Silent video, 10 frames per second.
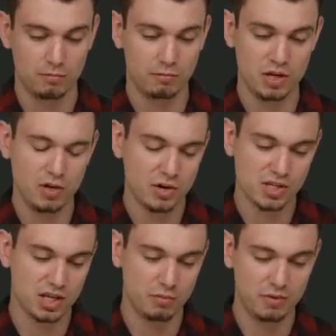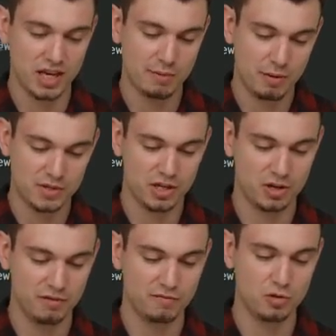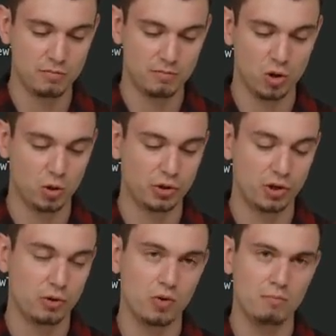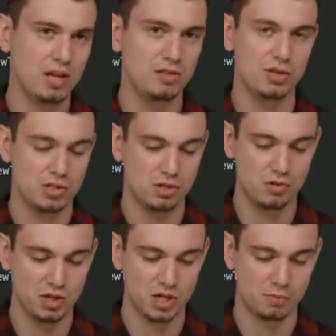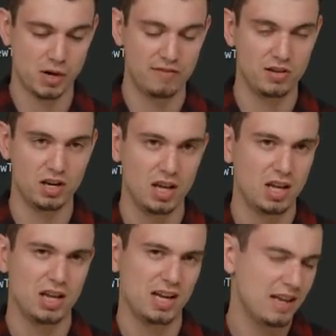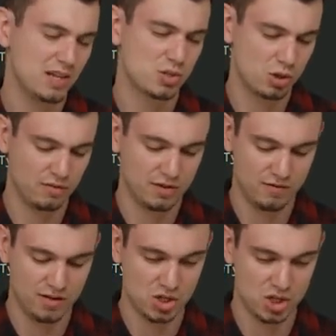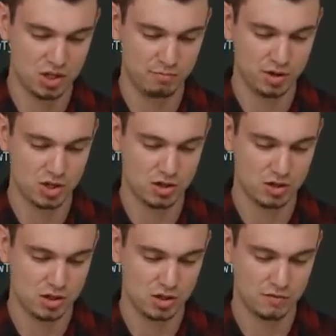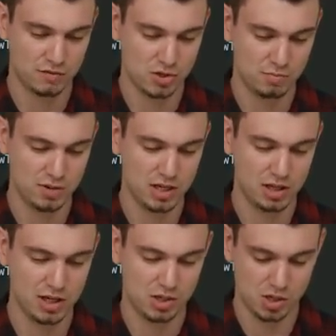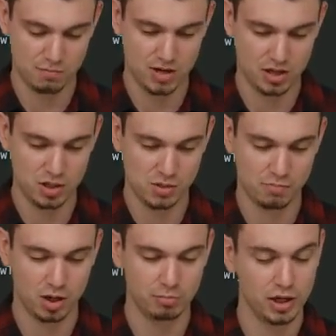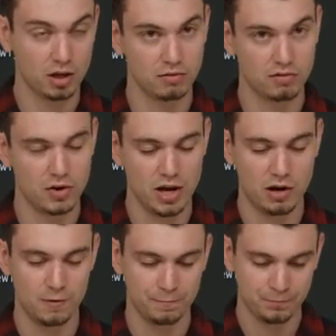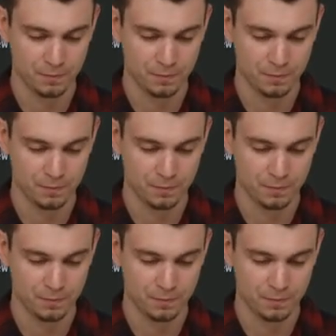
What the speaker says: we noticed that when we came up here to the view holder, we made these two things private. Again, that's sort of convention, but just for speed, let's just make these public for now.